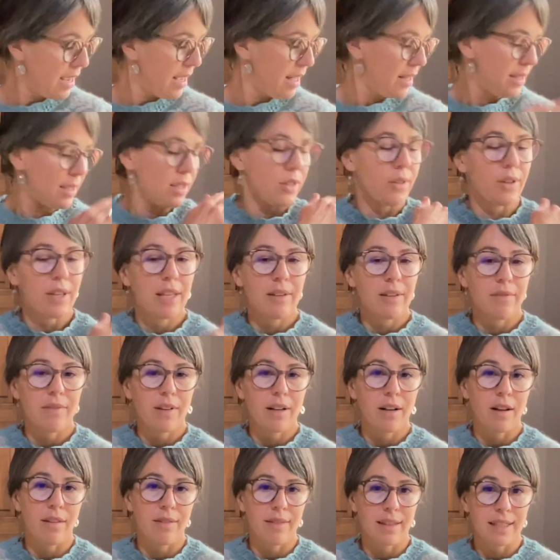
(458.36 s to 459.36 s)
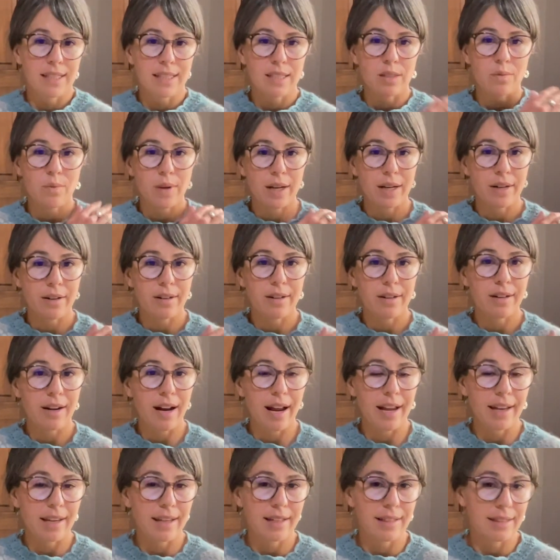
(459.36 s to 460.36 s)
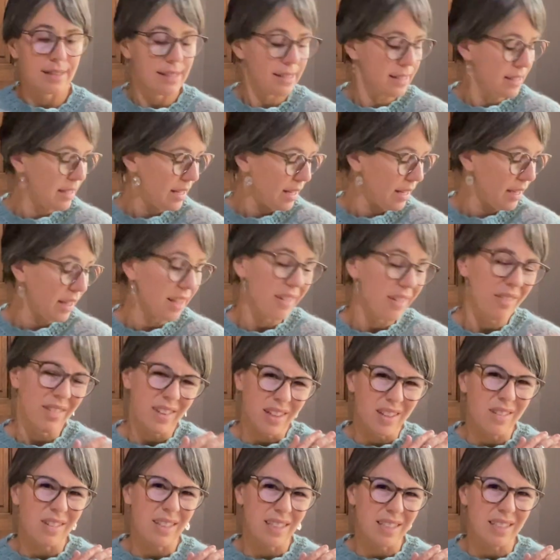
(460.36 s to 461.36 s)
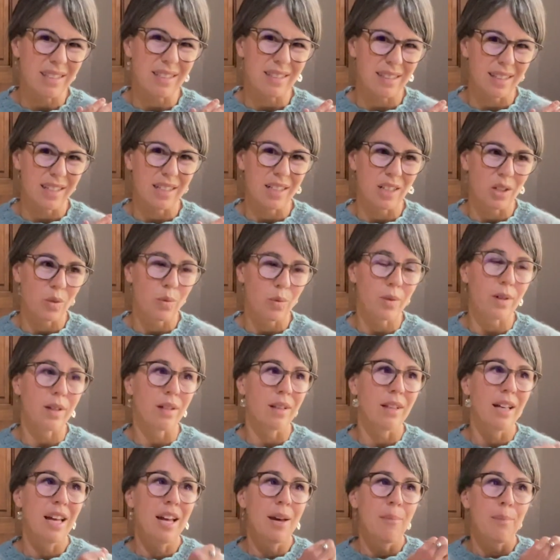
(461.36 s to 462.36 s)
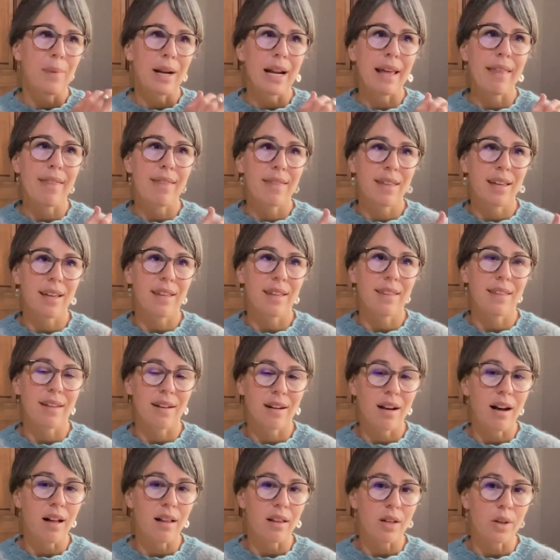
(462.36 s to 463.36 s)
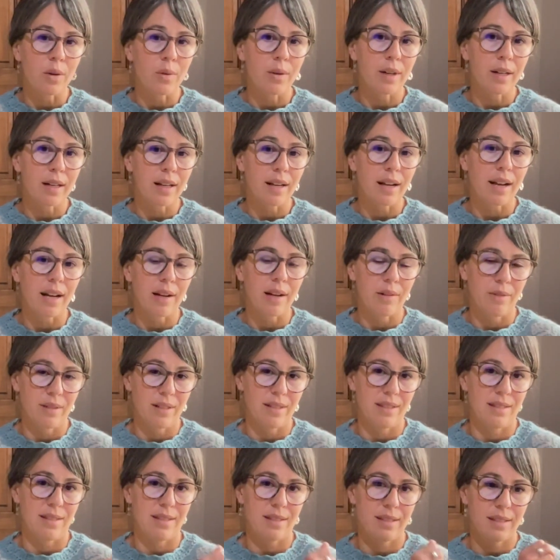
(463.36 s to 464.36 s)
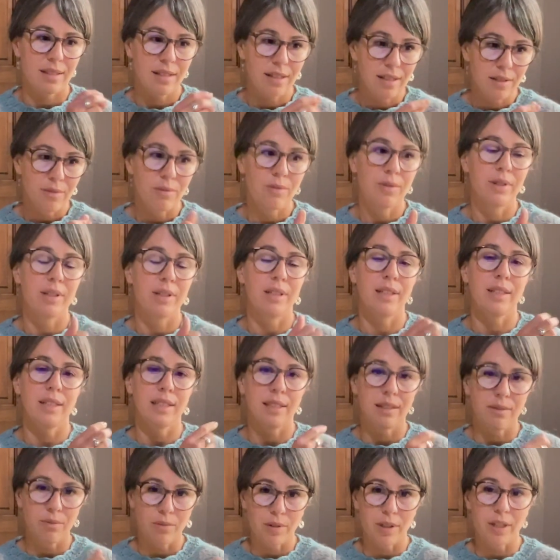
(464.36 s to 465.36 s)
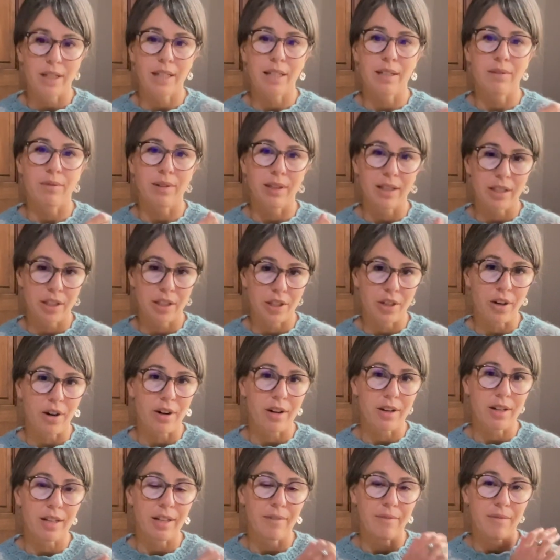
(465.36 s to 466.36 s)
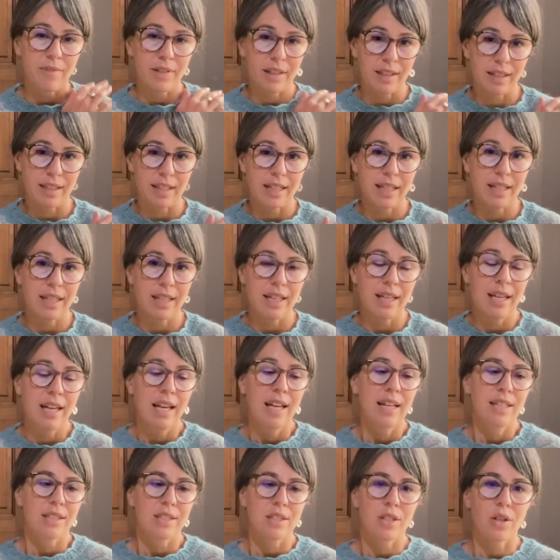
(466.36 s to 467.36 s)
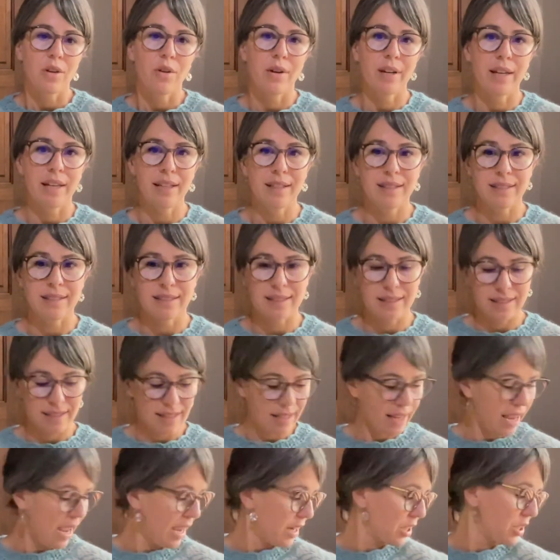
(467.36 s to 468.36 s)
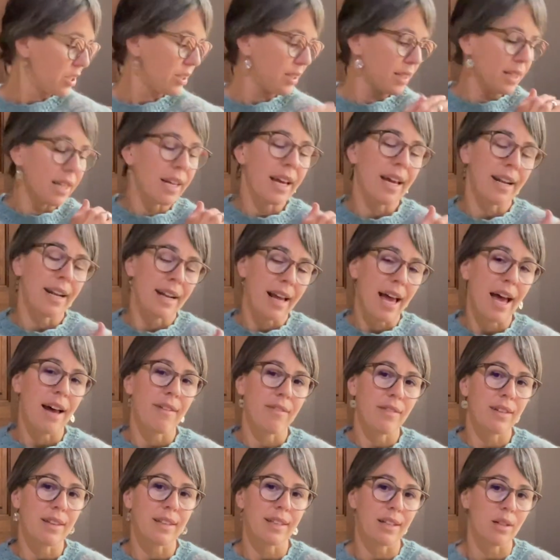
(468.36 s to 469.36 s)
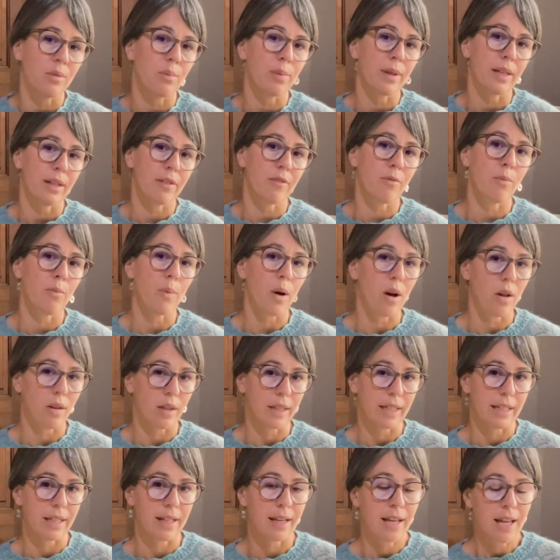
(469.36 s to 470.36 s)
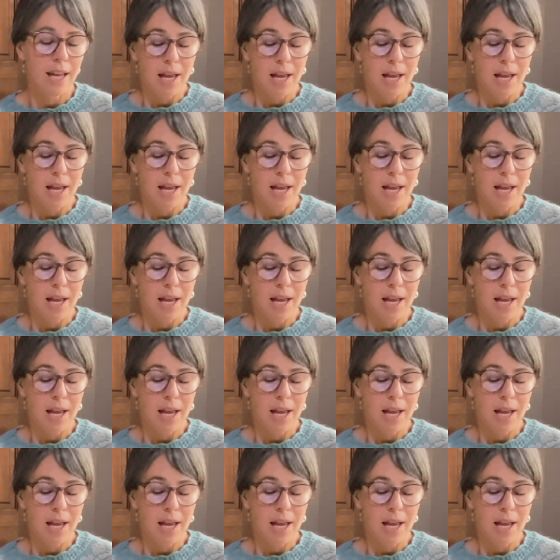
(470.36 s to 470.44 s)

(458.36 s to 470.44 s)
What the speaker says: So even on this sweater, I can see, even though this is linen quill, but I think the color work, I was really working with the yarn and feeling it. So it actually can have a little bit of balling.